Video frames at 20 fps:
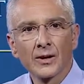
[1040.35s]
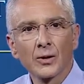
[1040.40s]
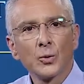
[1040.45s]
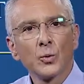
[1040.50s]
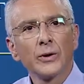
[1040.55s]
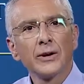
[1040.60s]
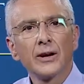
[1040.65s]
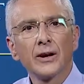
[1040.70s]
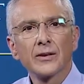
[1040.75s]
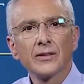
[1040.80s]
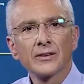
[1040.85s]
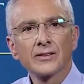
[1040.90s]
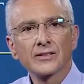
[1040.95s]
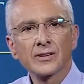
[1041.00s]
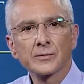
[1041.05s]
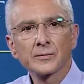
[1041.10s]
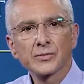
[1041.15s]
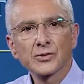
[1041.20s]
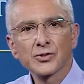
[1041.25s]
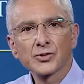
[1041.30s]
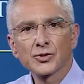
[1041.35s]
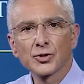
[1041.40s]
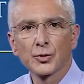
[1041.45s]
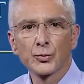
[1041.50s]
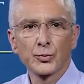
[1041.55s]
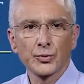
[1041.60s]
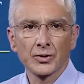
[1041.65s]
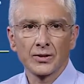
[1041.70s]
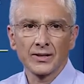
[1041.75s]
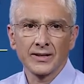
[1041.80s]
We know that some
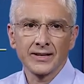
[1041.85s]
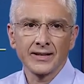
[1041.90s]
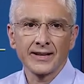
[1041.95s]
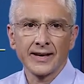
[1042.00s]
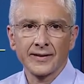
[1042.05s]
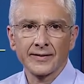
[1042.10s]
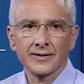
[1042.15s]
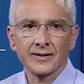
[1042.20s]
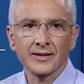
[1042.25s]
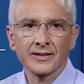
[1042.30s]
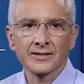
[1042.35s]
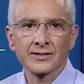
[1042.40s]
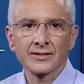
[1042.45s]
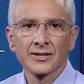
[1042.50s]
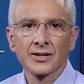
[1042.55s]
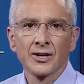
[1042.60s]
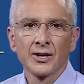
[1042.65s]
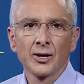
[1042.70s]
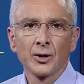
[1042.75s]
super elite athletes